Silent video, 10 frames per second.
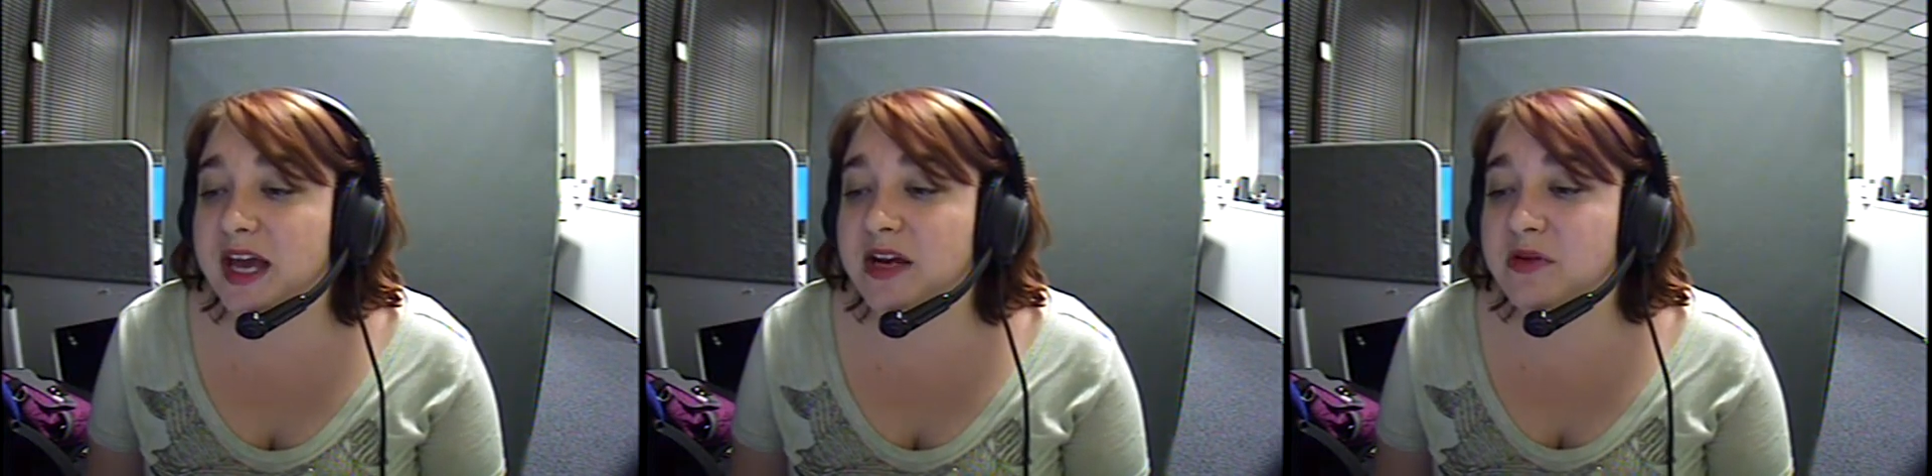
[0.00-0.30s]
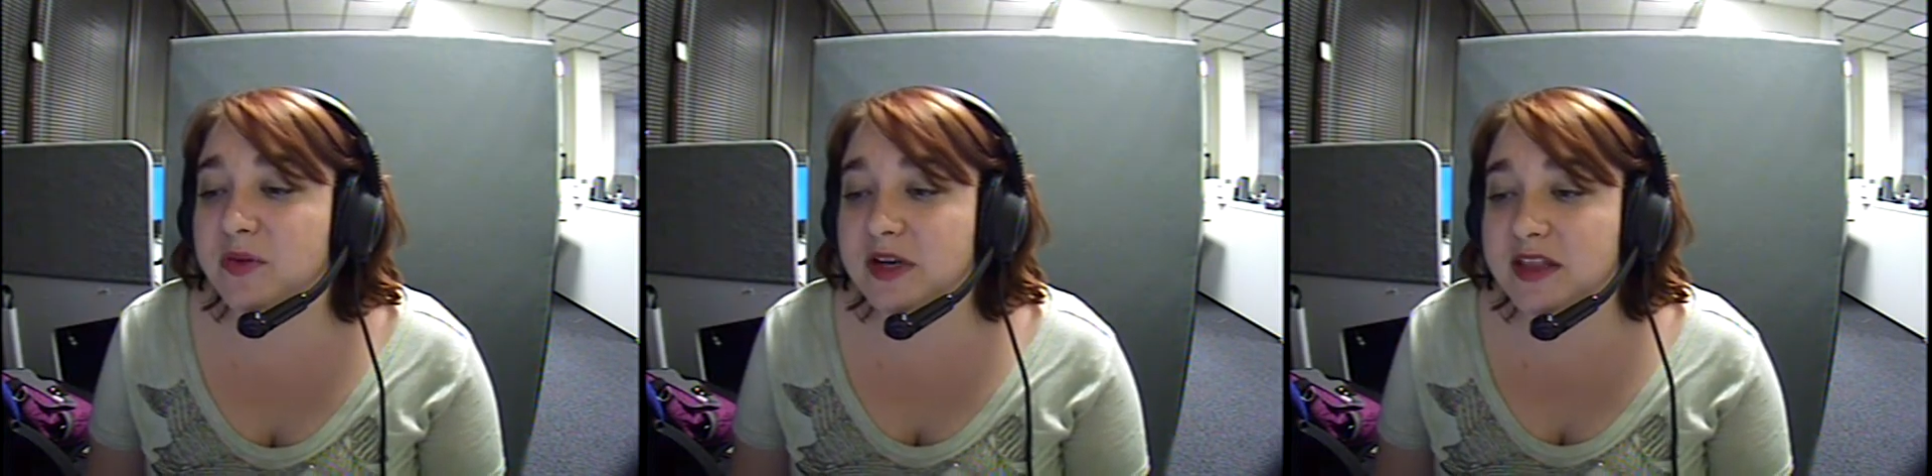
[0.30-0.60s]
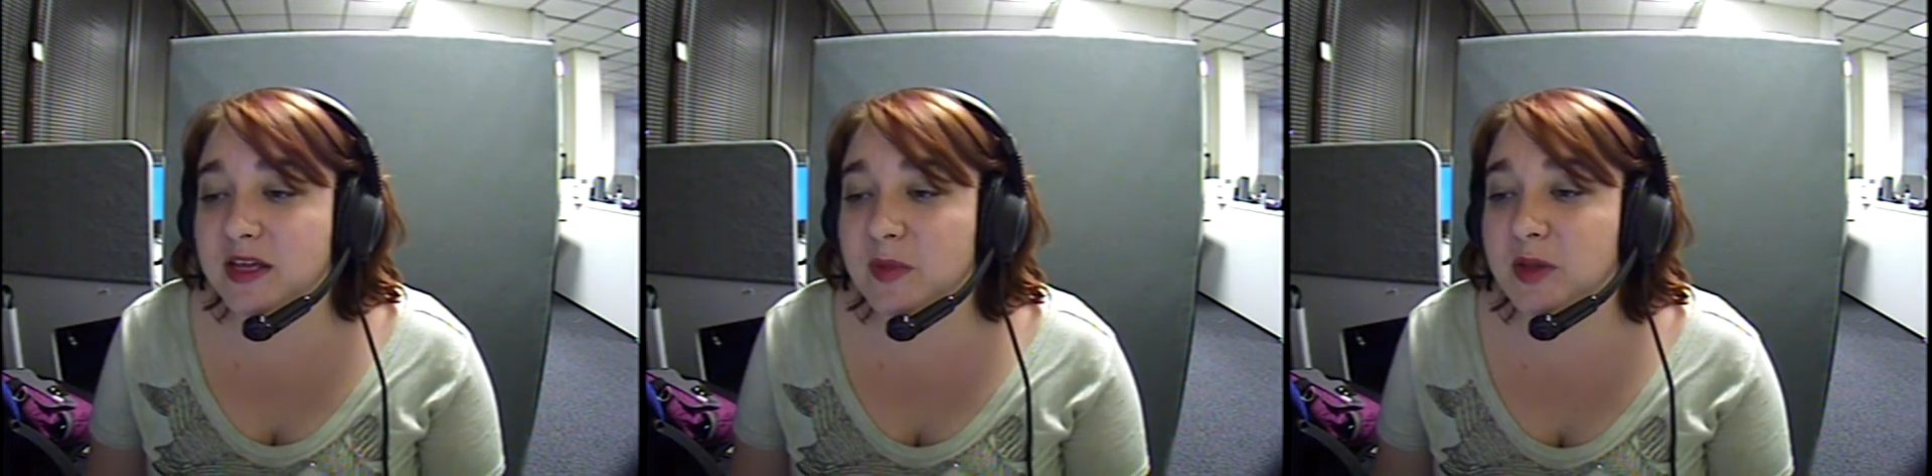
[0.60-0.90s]
I don't know
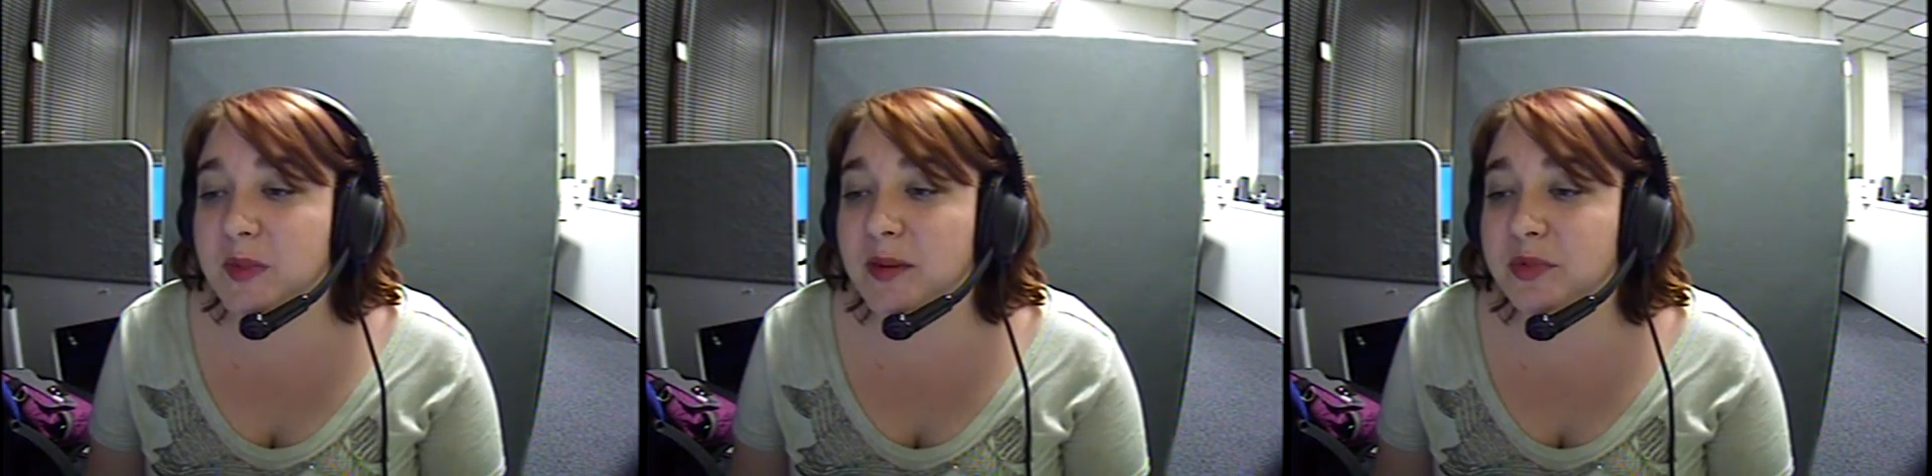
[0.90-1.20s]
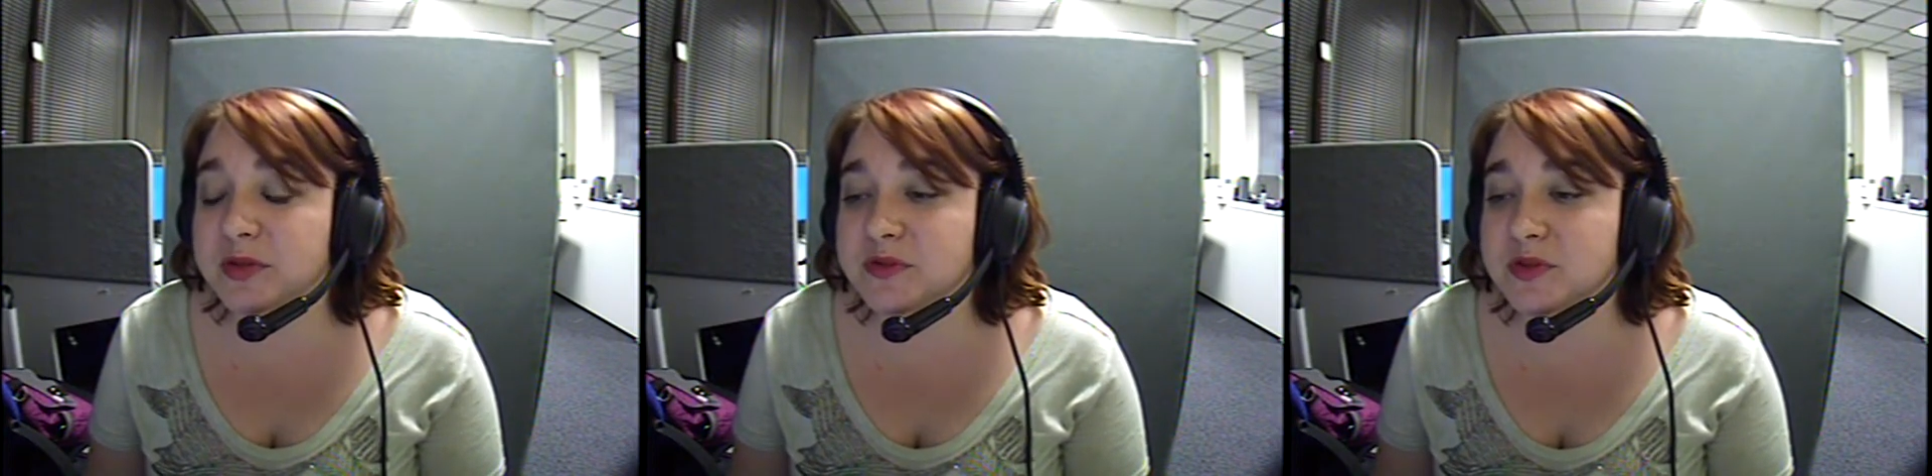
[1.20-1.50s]
anything about the peppers.